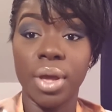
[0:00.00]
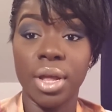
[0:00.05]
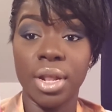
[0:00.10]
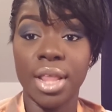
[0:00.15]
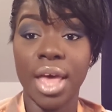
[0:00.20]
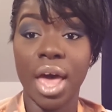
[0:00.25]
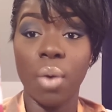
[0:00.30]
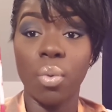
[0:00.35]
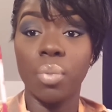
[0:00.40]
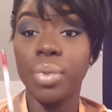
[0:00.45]

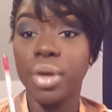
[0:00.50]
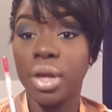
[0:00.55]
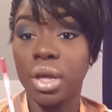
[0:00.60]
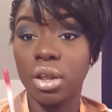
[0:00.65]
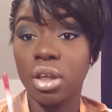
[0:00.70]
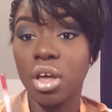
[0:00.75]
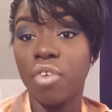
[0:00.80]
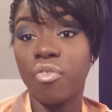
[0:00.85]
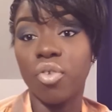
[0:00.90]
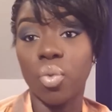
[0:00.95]
and that will be
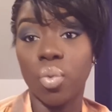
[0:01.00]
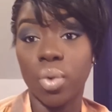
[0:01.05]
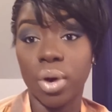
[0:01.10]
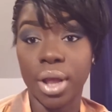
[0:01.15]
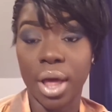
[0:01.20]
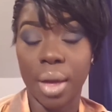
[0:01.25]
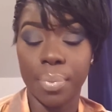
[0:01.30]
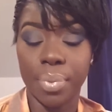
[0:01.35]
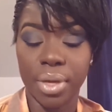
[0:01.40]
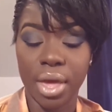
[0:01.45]
enough for
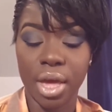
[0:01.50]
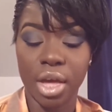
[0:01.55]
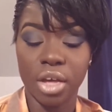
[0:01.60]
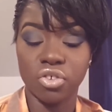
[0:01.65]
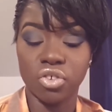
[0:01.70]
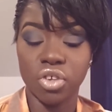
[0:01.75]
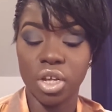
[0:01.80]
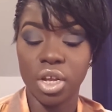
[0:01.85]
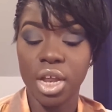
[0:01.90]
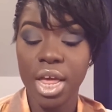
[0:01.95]
one
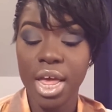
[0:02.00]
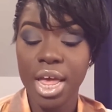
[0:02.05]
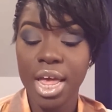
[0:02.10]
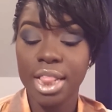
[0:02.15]
application.